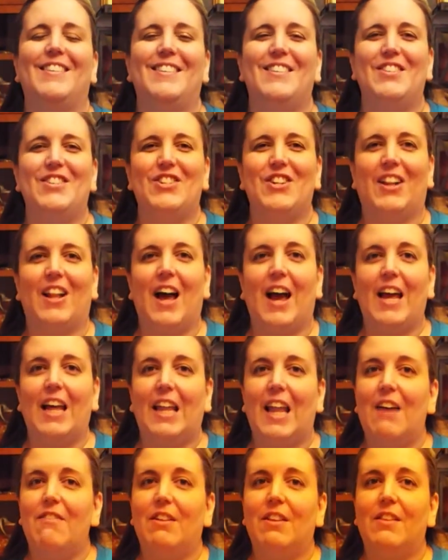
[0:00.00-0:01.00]
July
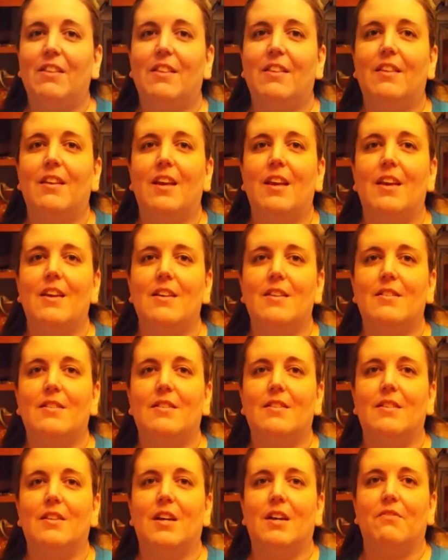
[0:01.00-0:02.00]
11th is
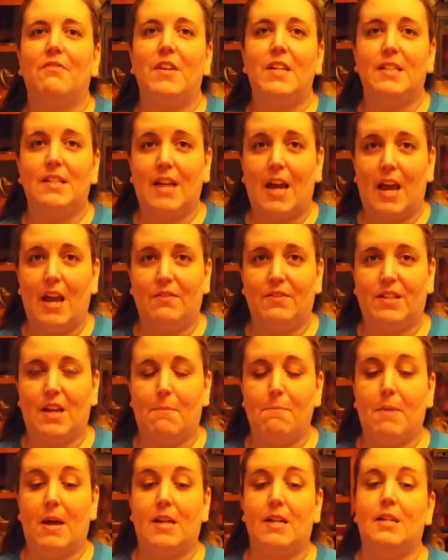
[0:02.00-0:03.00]
the feast day of St.
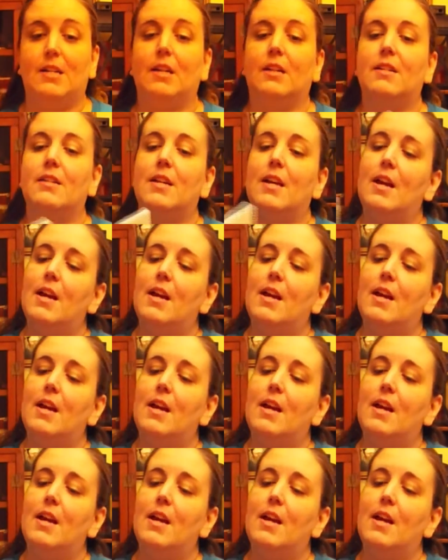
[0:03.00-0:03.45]
Benedict.